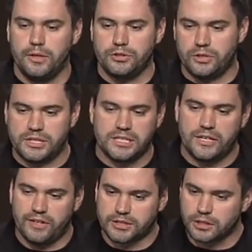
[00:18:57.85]
So this is
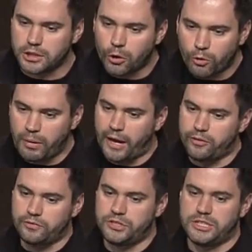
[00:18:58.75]
giving us a lower
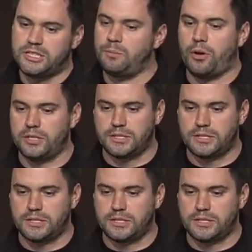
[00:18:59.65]
bound of GC pause